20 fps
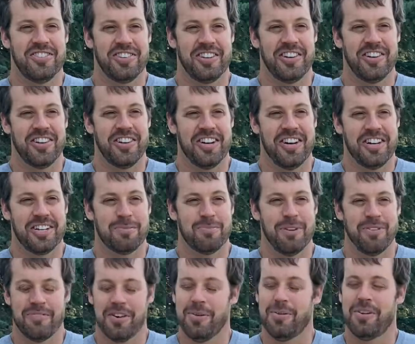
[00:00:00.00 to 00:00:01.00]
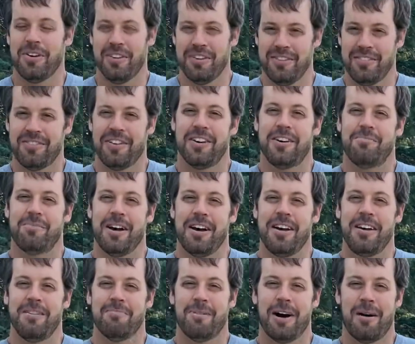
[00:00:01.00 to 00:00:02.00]
Charlie asked me if I wanted to farm my
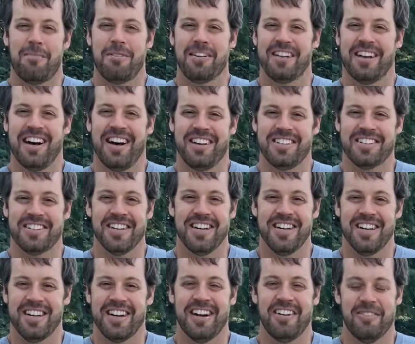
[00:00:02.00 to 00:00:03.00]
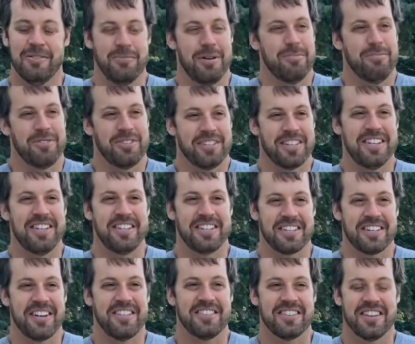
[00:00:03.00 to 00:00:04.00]
mom and dad's land, and I remember saying it
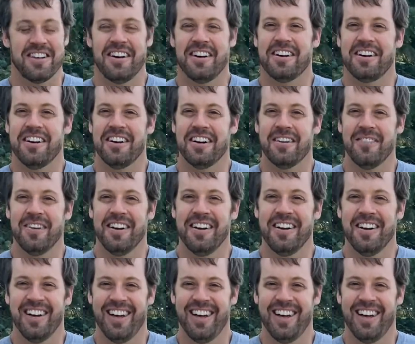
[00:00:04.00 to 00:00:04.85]
scares the heck out of me.